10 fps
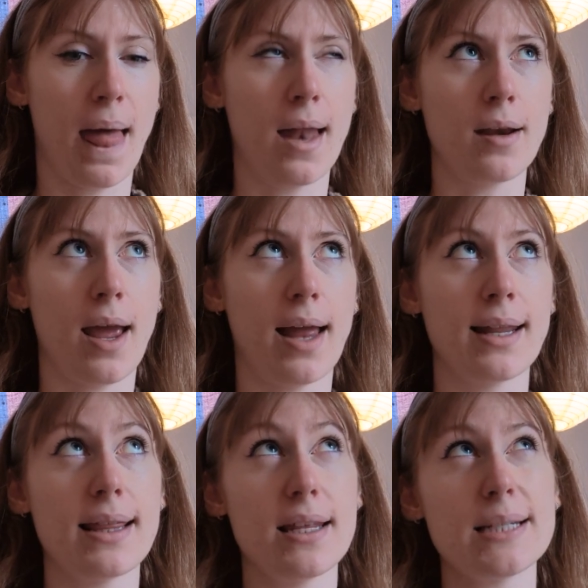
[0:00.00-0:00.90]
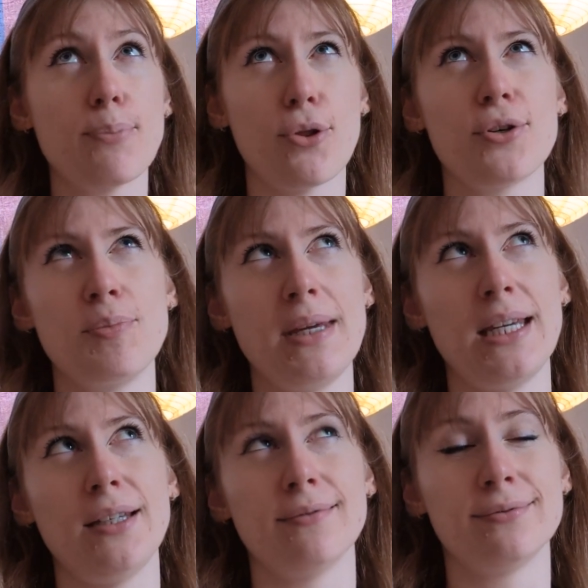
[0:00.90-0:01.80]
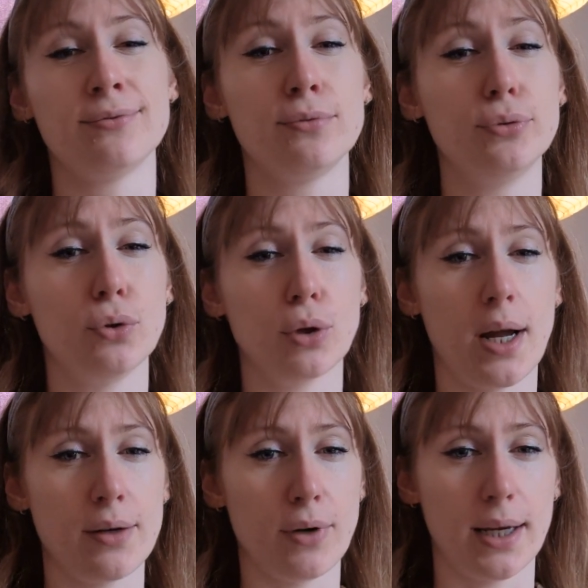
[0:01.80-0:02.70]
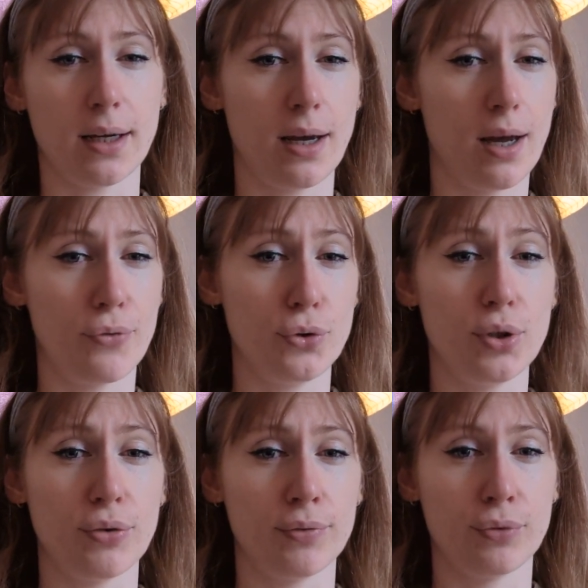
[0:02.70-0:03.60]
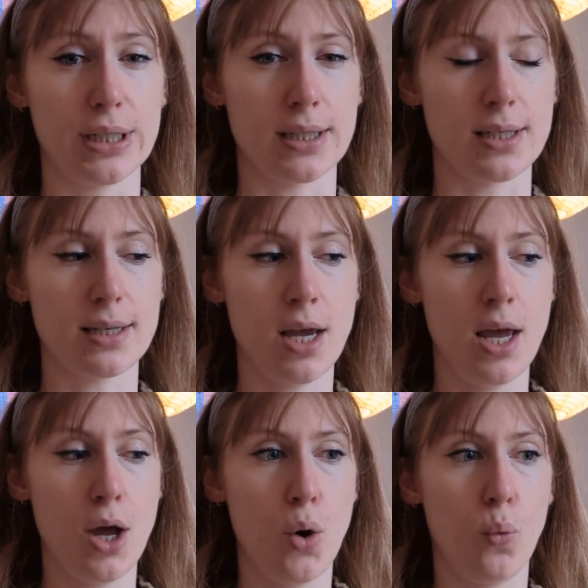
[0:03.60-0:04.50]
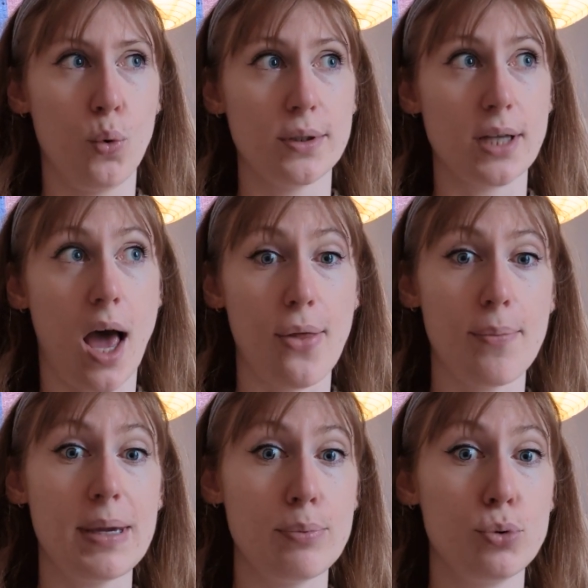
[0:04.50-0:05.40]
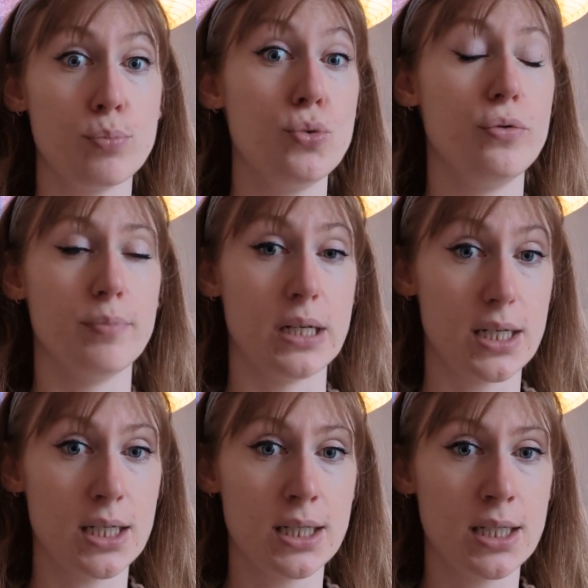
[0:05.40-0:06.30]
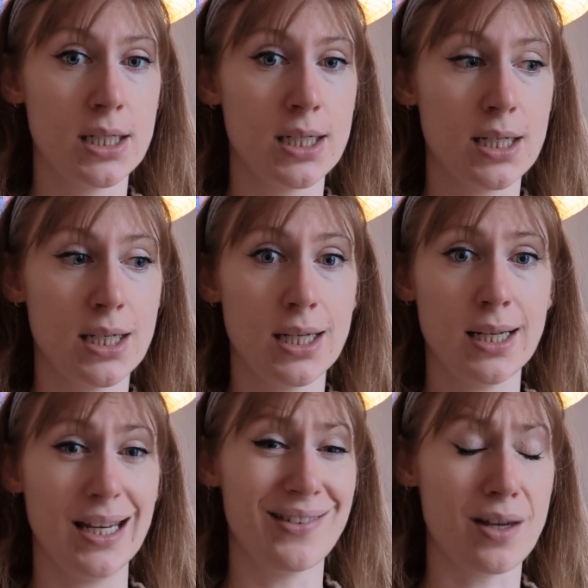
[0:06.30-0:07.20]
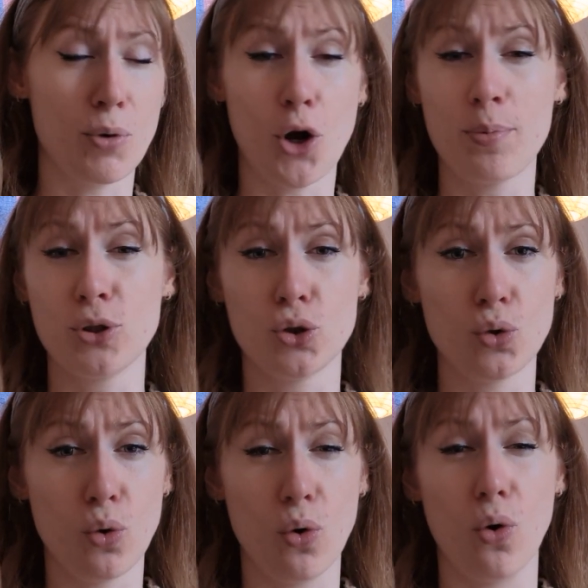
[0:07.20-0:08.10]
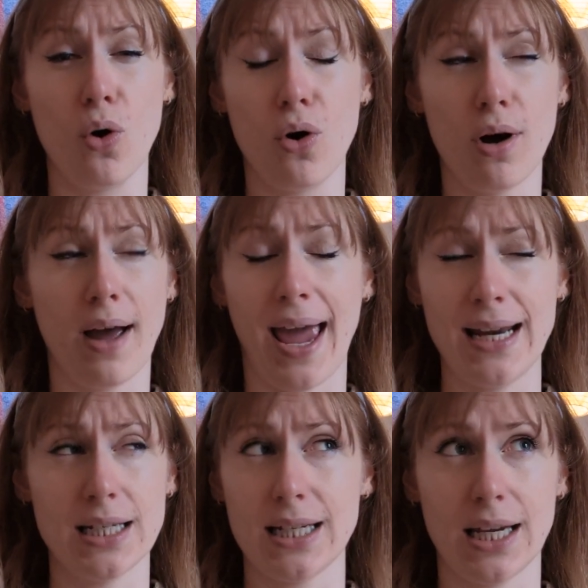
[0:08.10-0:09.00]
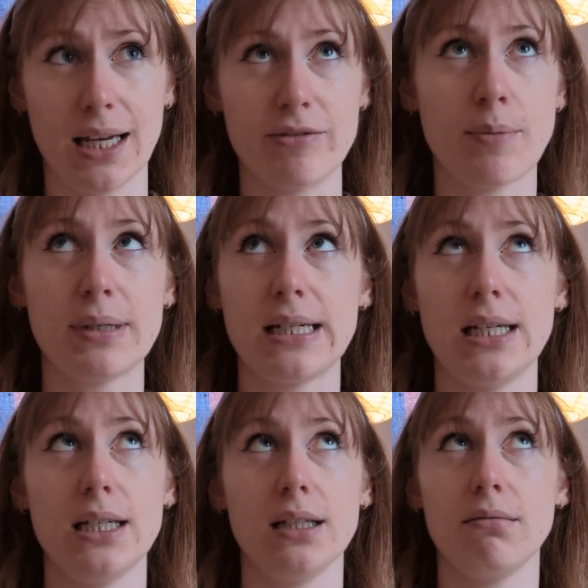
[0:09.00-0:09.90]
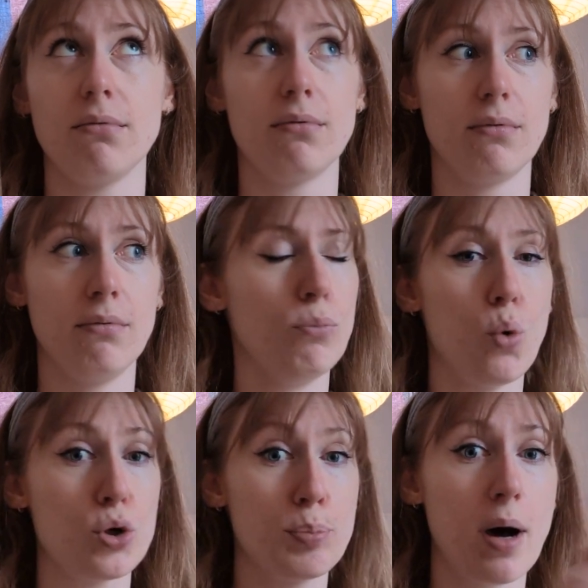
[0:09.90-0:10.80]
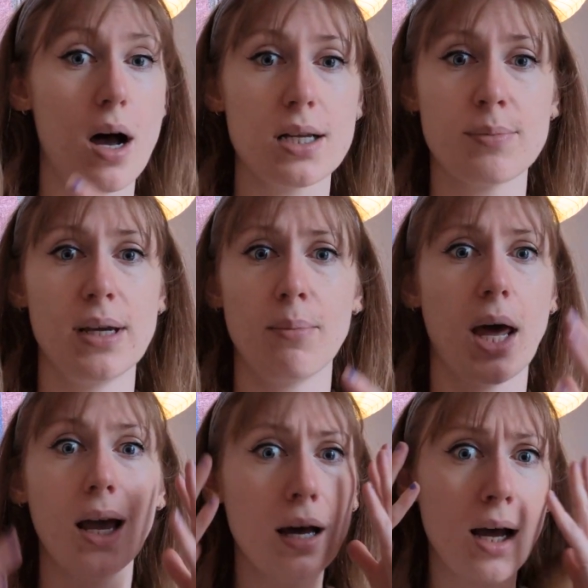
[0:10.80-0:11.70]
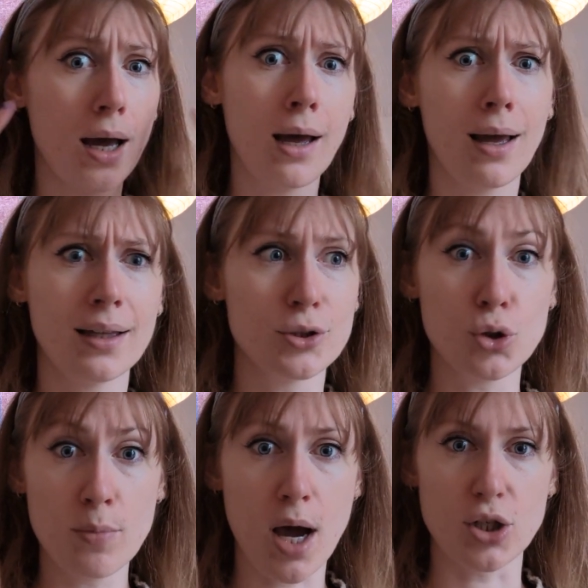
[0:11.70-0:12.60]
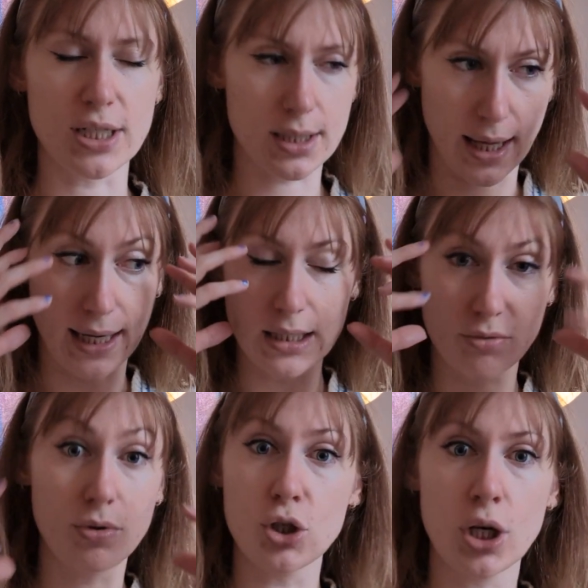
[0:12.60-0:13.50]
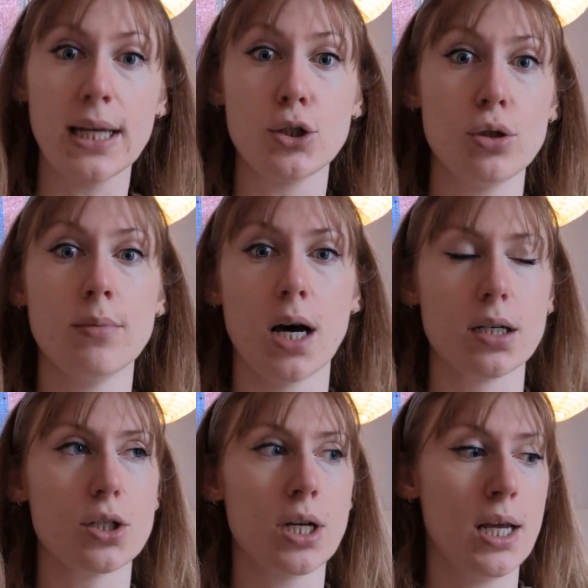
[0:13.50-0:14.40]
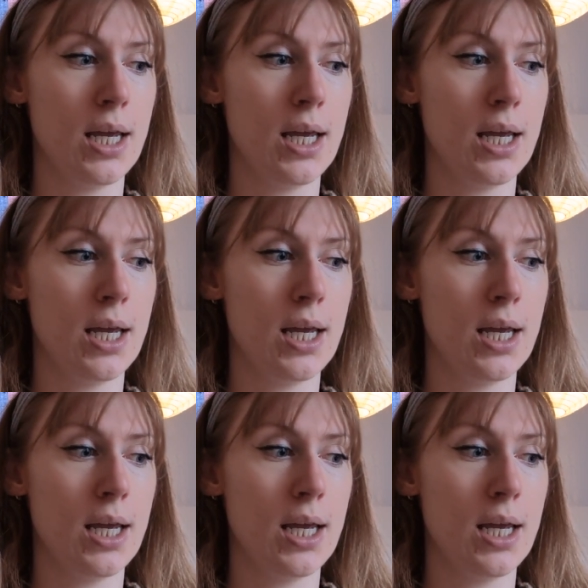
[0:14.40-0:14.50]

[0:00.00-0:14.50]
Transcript: and this bothered me for kind of like a few different reasons, was other people's movement. If someone opened a door, I hated it. If somebody walked past me, I'm like, it's too much. It's like, it's visually too much.